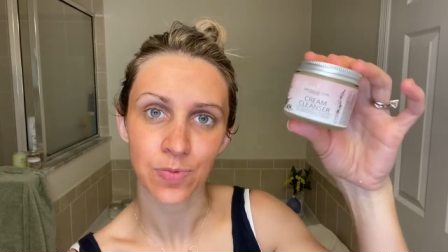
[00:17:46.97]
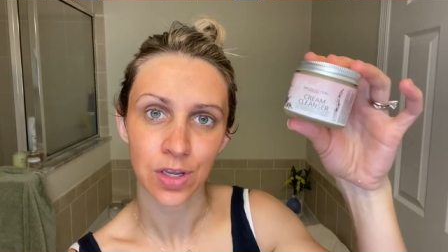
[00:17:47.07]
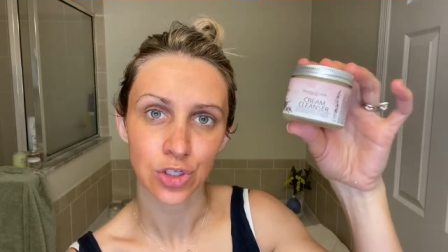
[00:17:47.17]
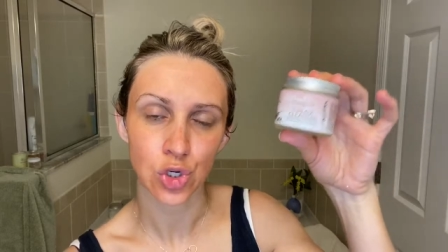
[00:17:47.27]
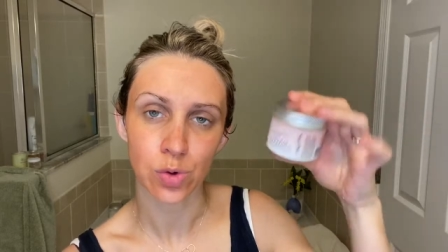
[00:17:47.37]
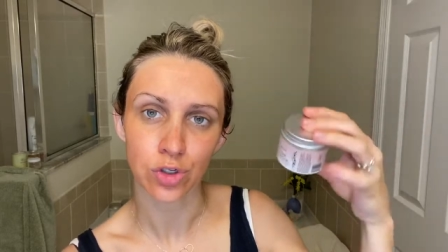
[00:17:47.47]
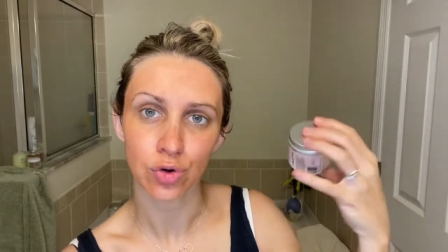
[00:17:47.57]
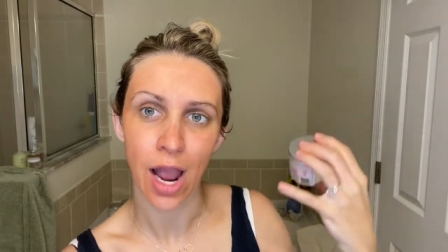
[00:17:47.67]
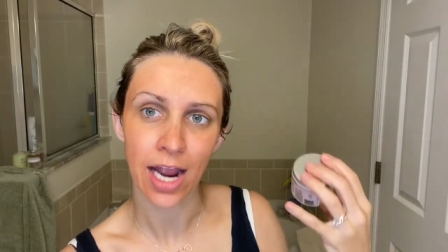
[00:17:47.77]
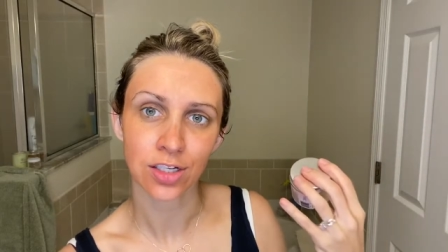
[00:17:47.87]
to
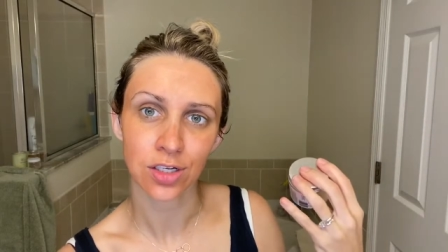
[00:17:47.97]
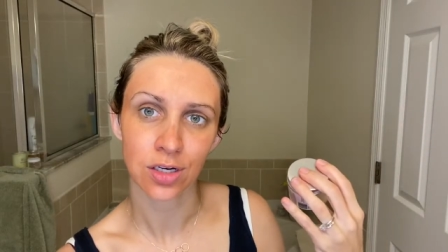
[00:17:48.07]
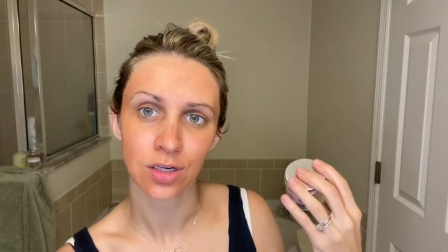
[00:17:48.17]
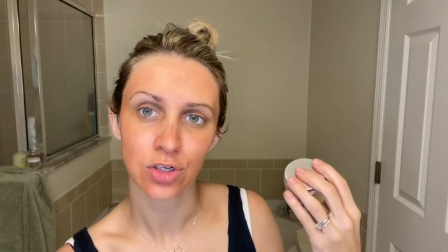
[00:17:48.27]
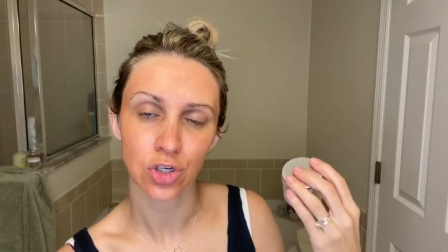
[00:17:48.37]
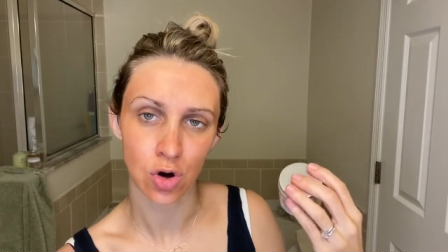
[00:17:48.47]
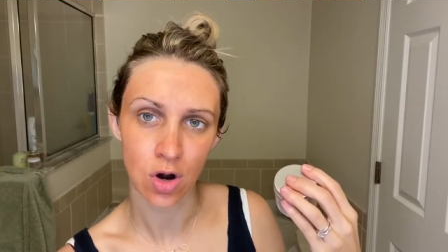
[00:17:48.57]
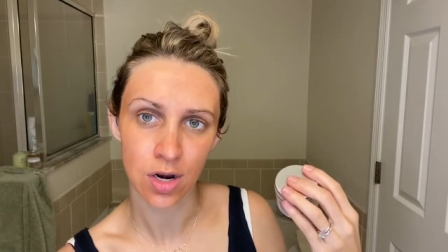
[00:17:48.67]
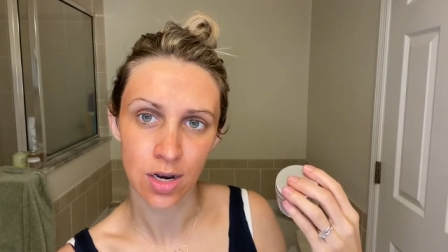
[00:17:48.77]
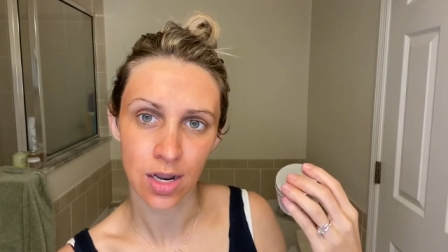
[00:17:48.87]
attract
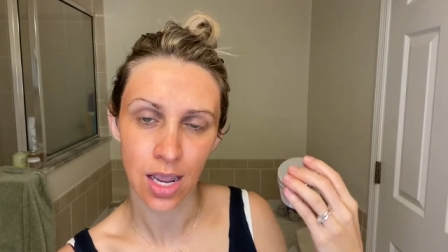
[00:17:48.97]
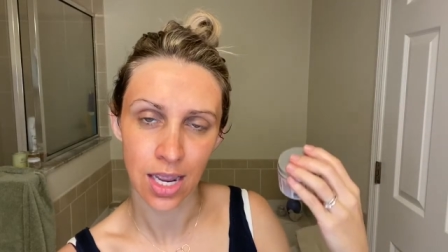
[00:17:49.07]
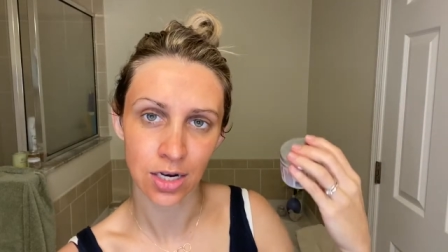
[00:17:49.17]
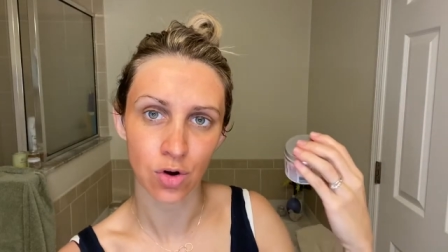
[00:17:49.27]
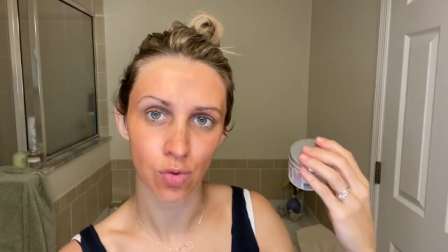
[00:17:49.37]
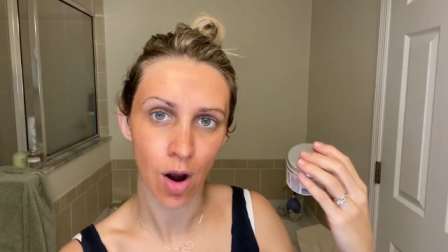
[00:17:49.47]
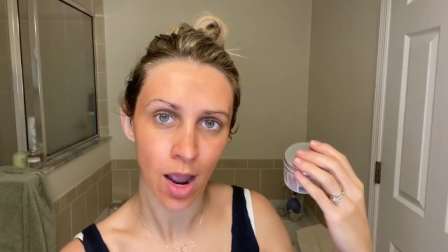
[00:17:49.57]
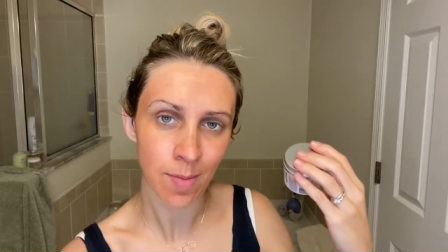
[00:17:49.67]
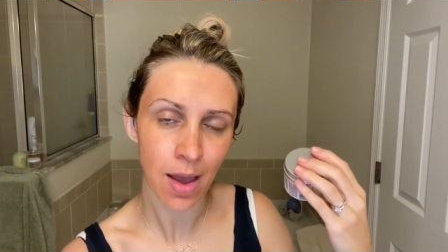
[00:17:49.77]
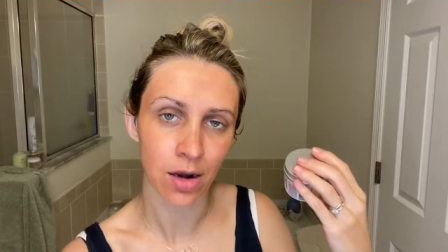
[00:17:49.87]
dirt and
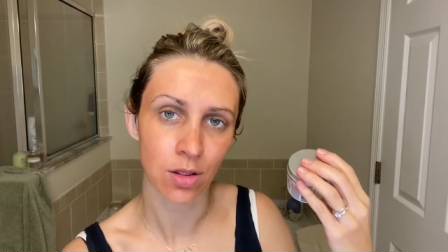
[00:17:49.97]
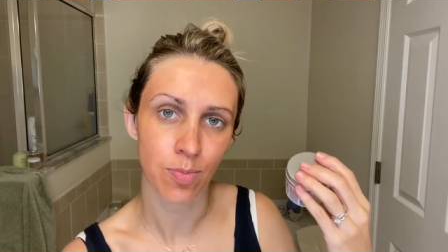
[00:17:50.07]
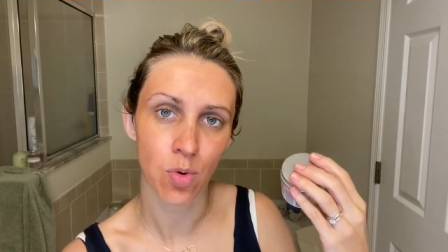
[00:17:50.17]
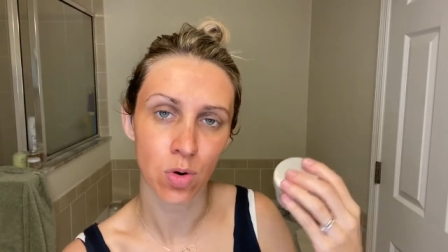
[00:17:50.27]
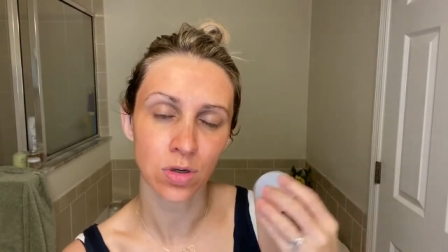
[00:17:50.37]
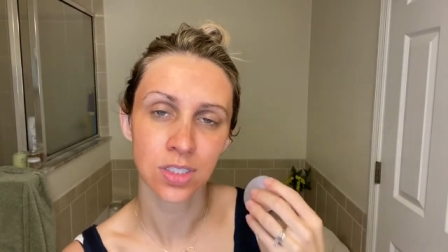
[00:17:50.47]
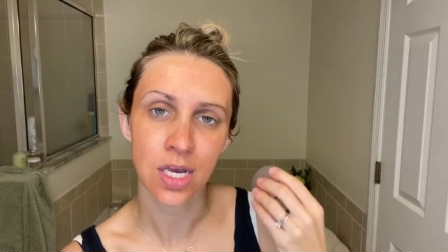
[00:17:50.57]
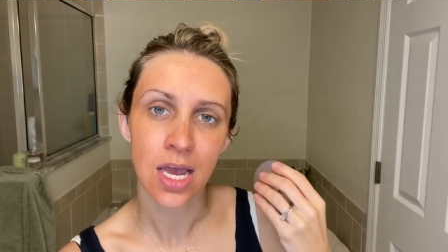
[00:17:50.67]
grime out of the pores